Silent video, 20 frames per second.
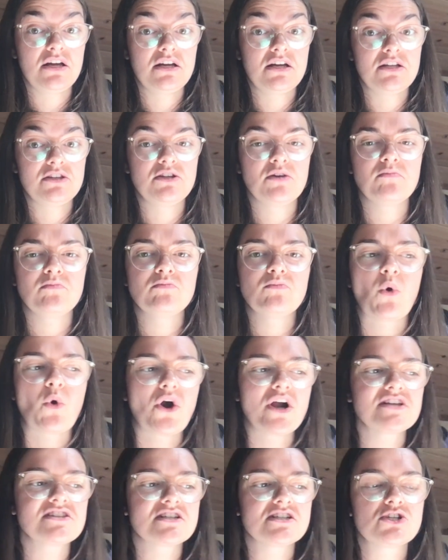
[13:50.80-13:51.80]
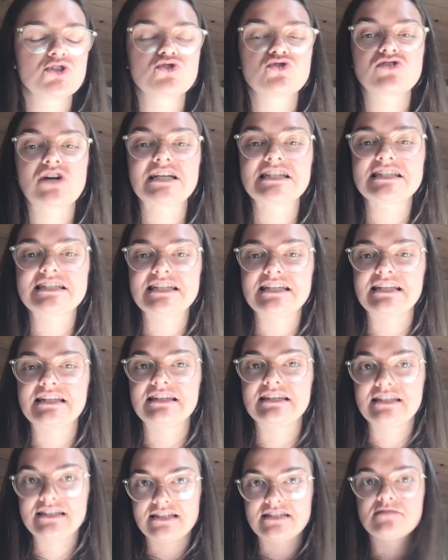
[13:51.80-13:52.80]
The more I started
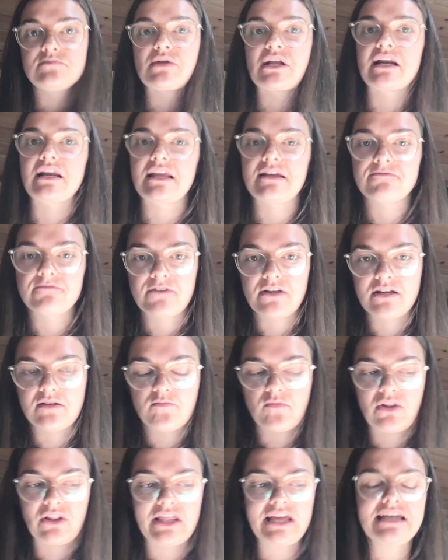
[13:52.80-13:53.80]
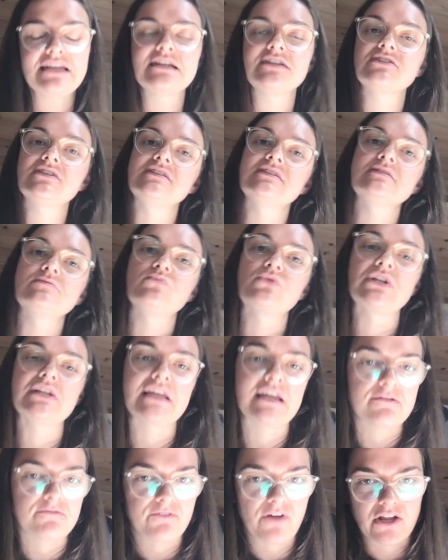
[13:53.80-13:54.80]
trusting this belief and laying into this
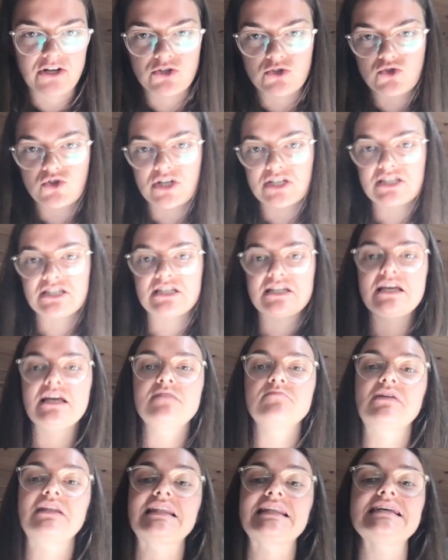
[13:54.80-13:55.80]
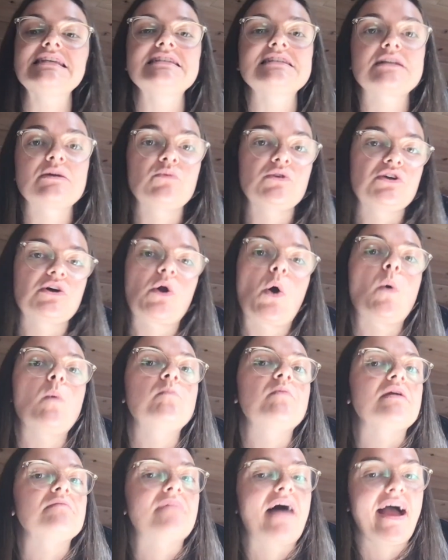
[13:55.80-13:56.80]
belief and trusted him and listening with an
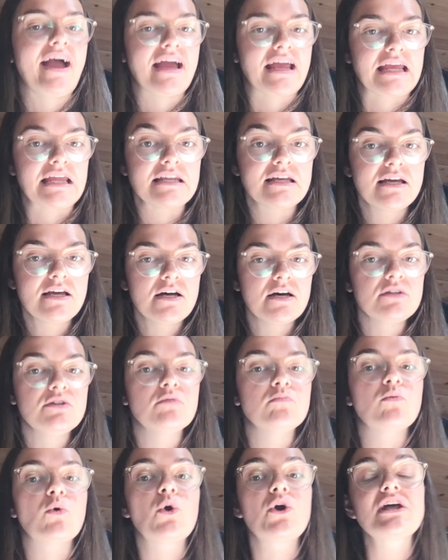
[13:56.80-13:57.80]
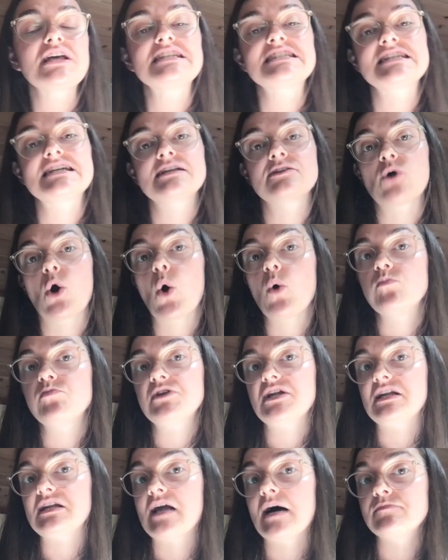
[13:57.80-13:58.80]
open mind, the more he started
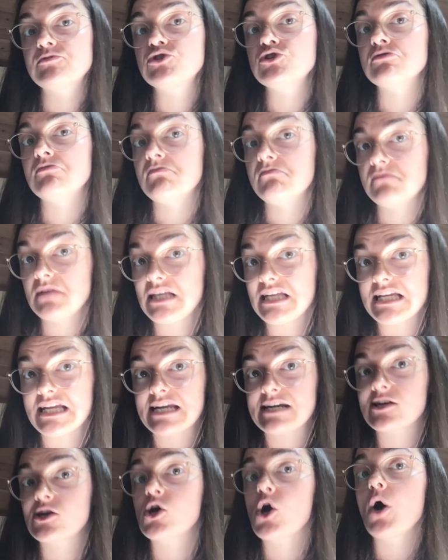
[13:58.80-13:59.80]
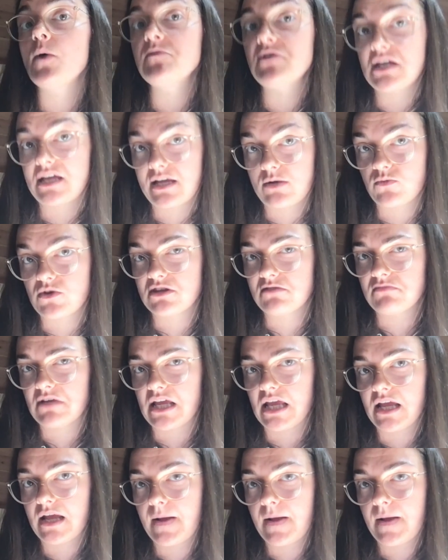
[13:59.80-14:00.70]
opening up to me and communicate with me.